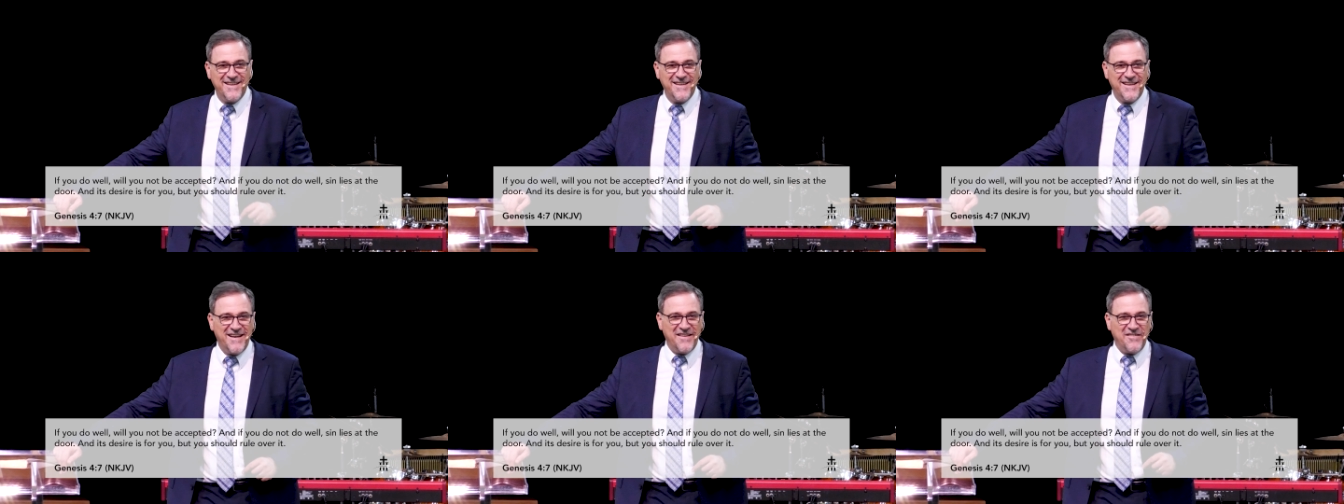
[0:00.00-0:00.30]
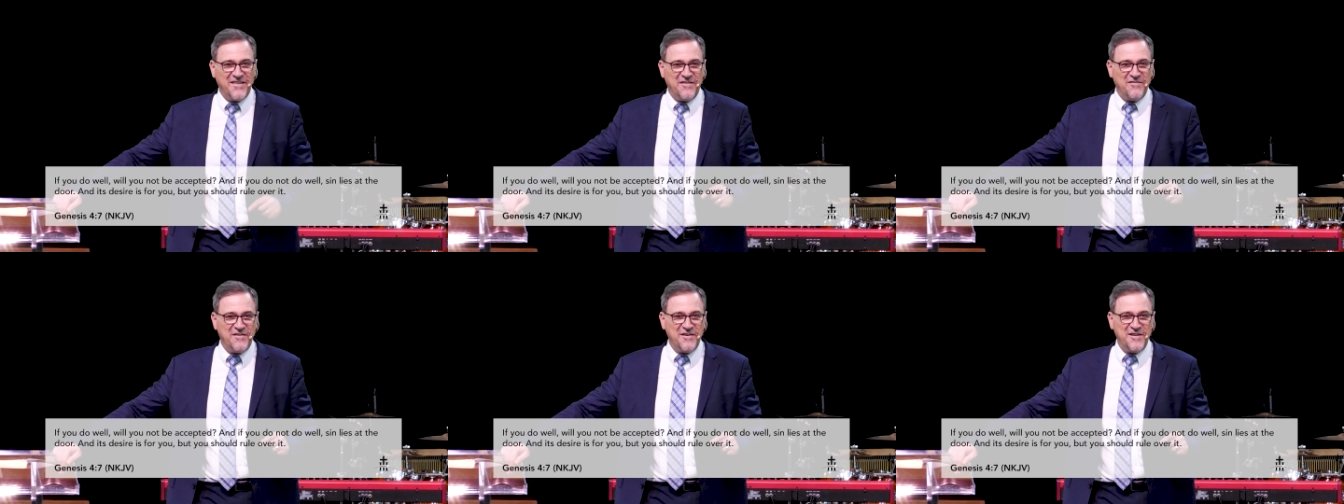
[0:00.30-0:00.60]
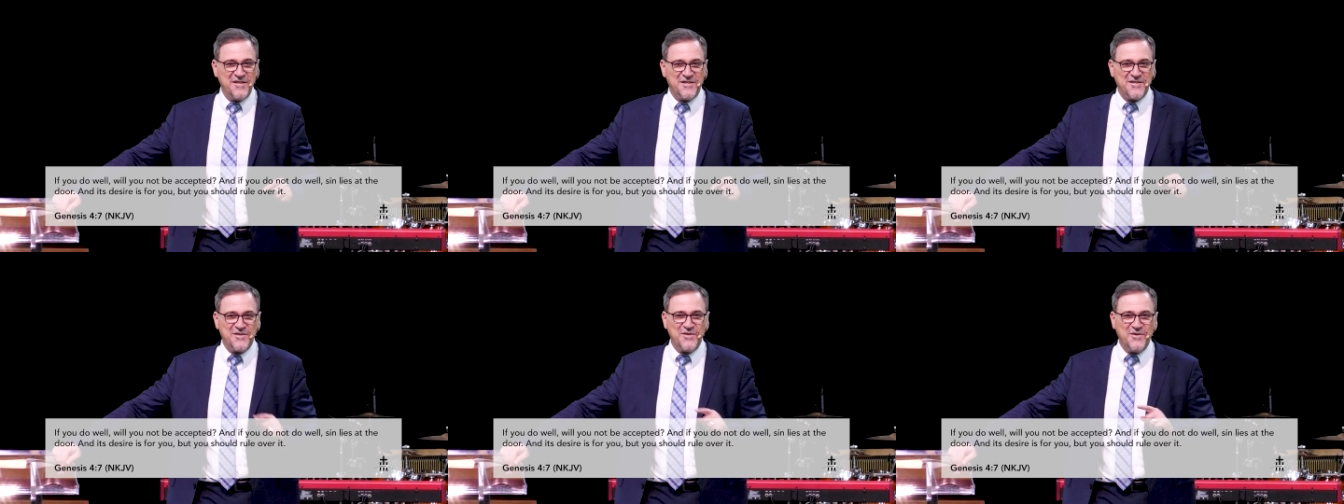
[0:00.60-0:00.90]
and then
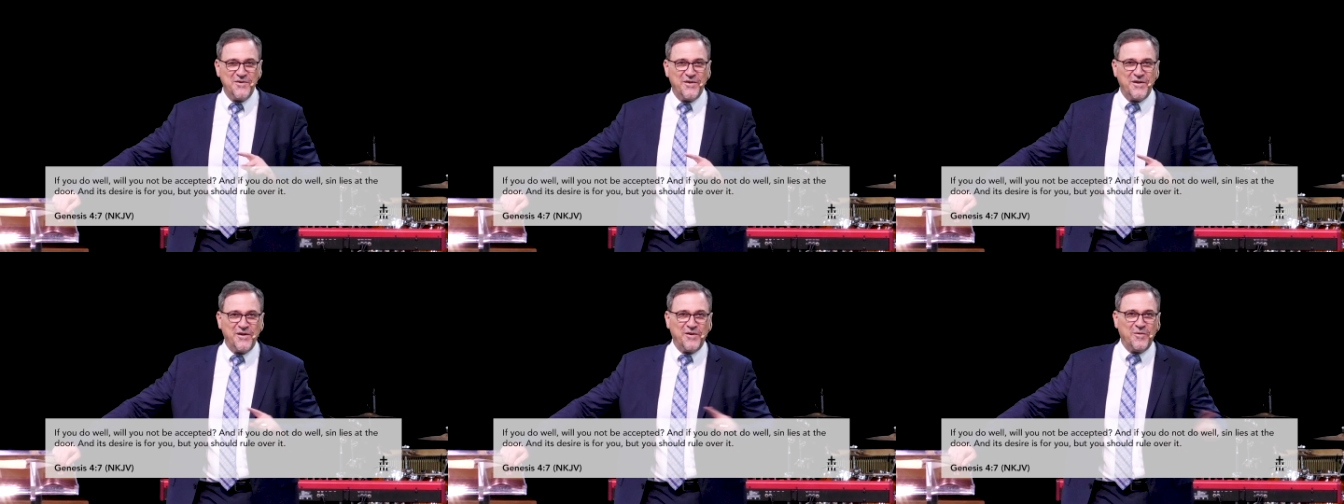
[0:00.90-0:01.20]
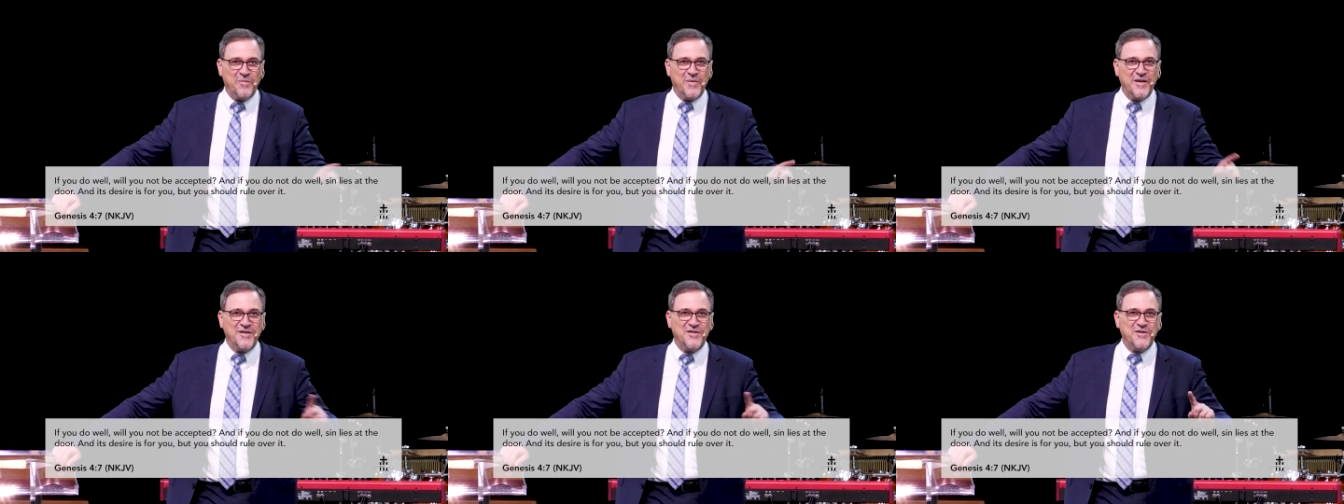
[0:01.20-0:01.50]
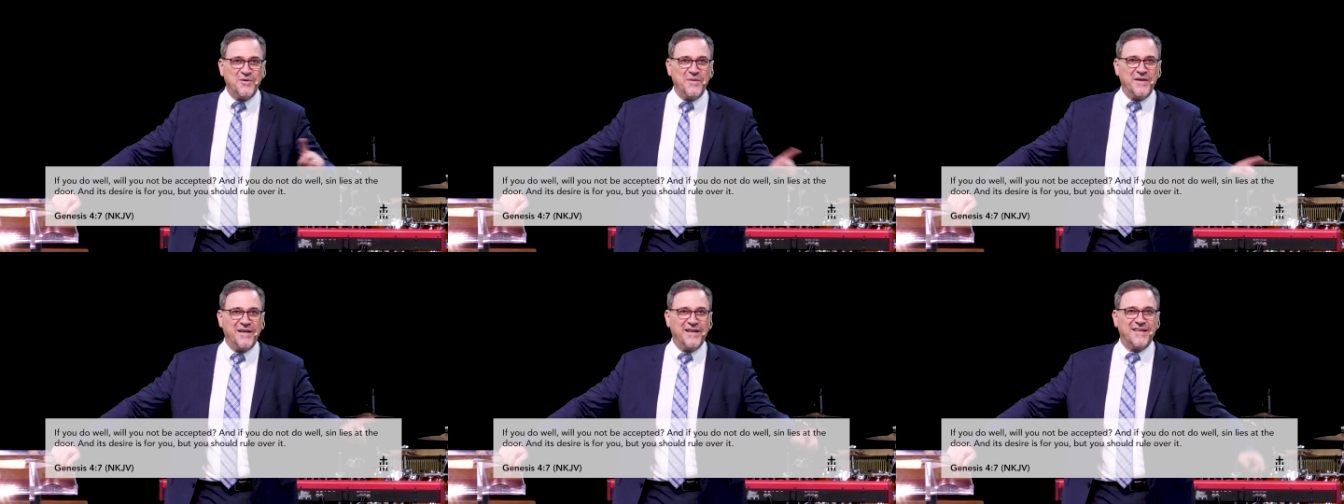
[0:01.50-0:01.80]
very soon you'll be
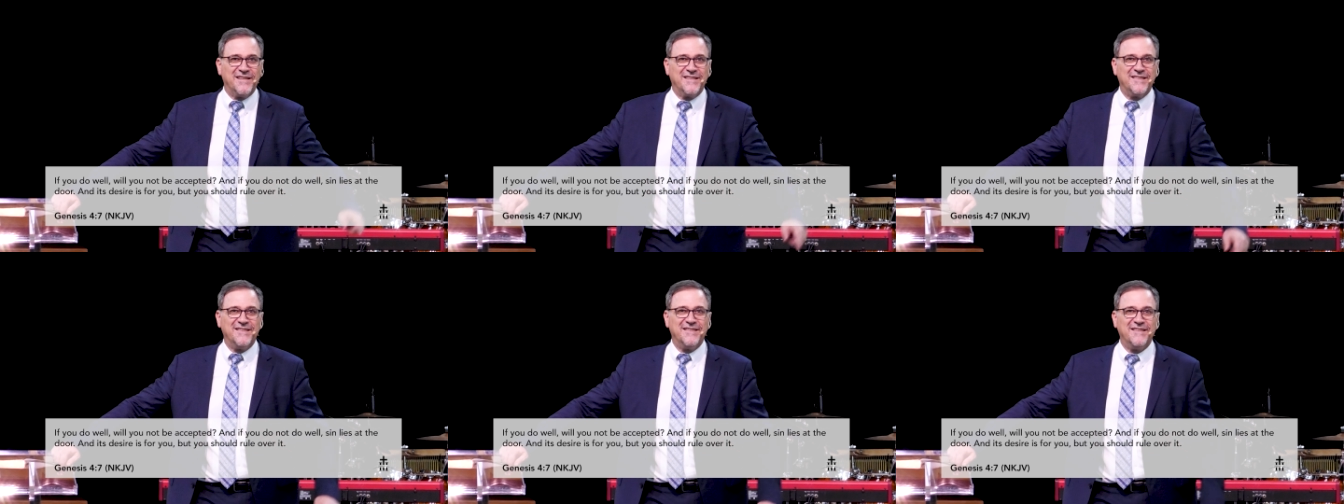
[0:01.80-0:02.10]
doing it.